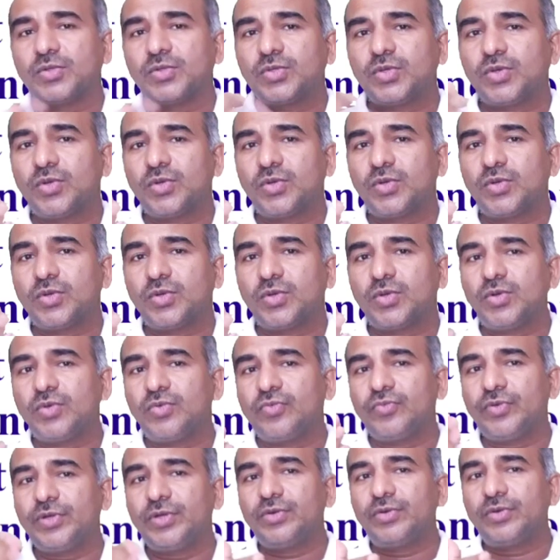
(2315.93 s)
So
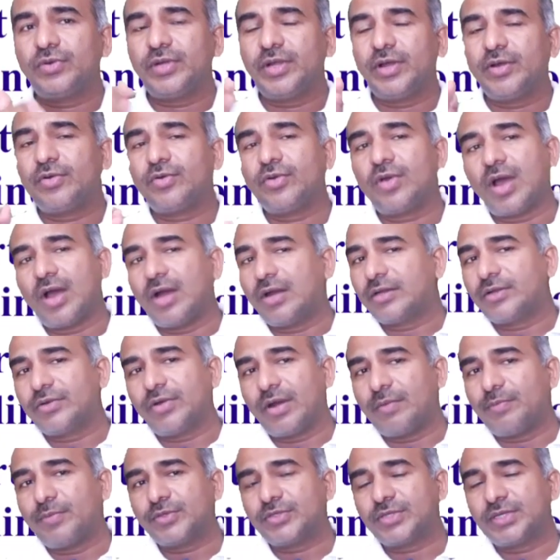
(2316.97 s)
we don't have to give
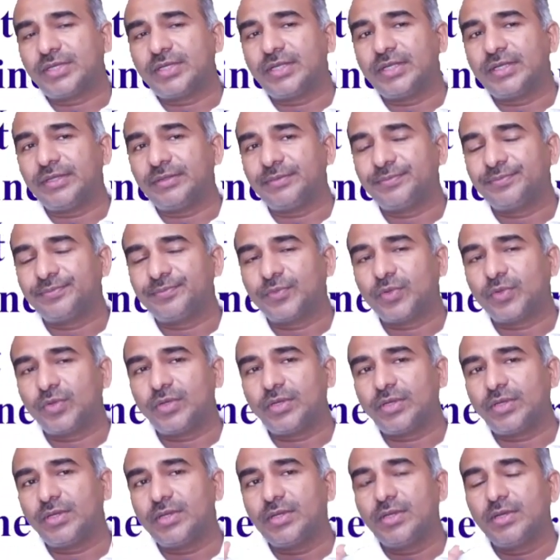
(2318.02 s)
opposite thing.
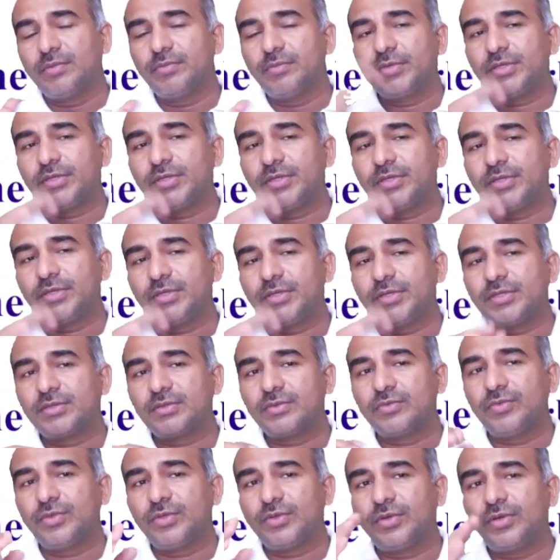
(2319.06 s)
Okay, means we
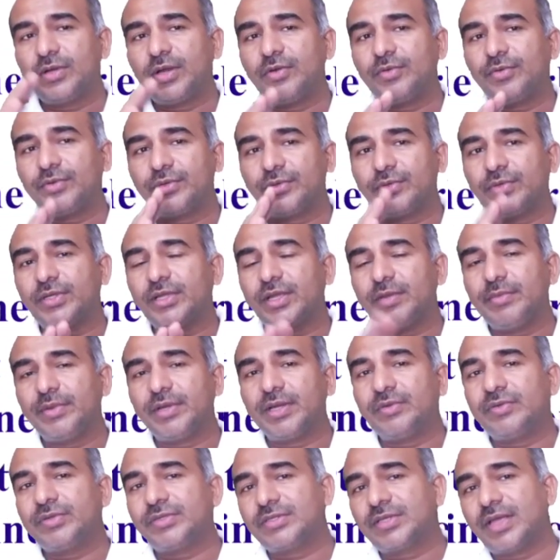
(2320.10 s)
don't have to give a
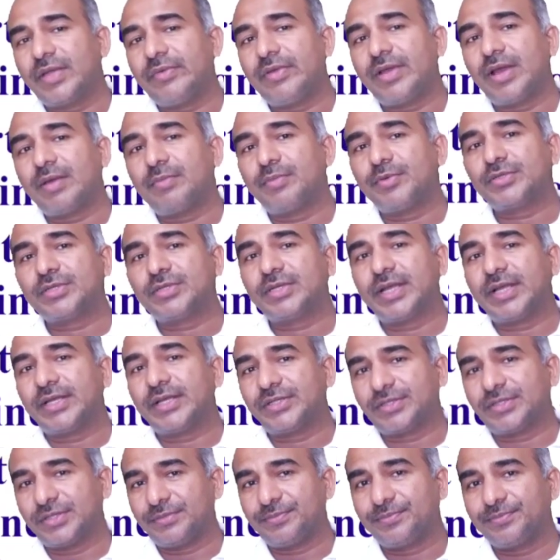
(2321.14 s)
chemical which is having opposite
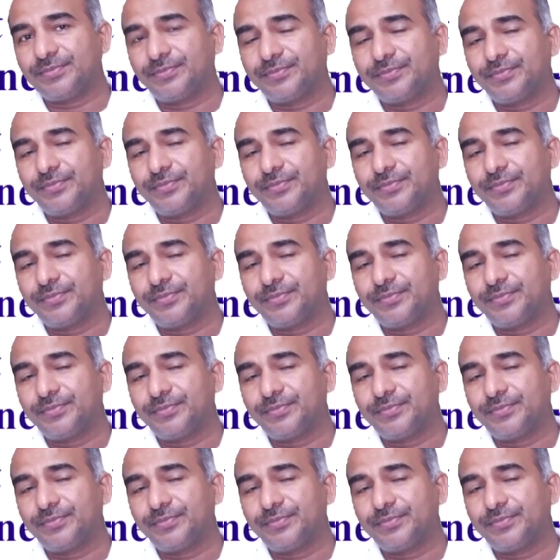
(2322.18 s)
action.